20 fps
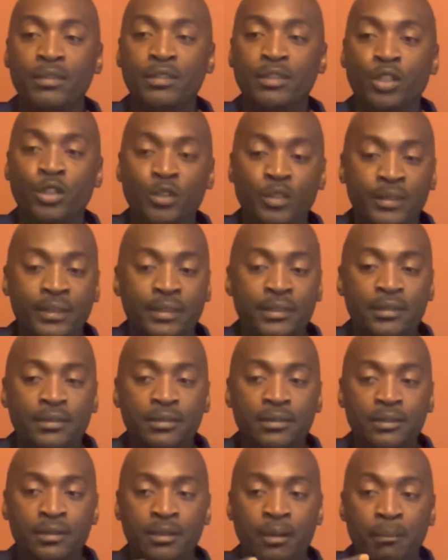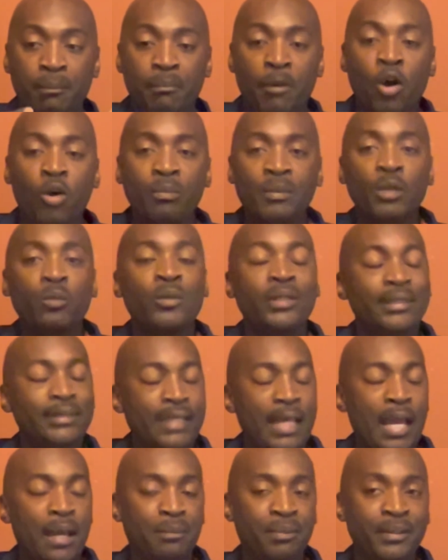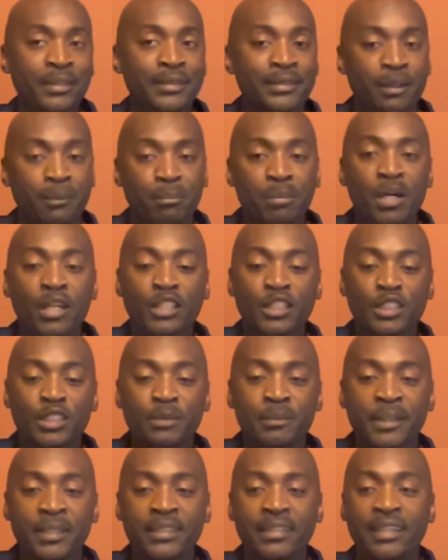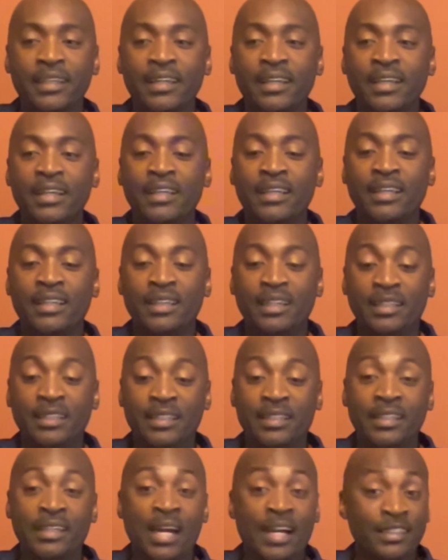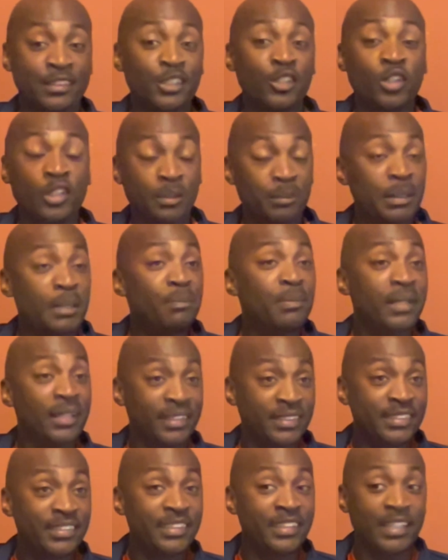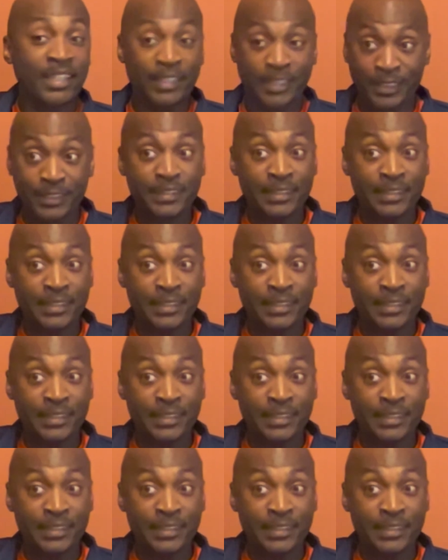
during the moment when it's happening, the punishment, guys are going to be pissed, and it's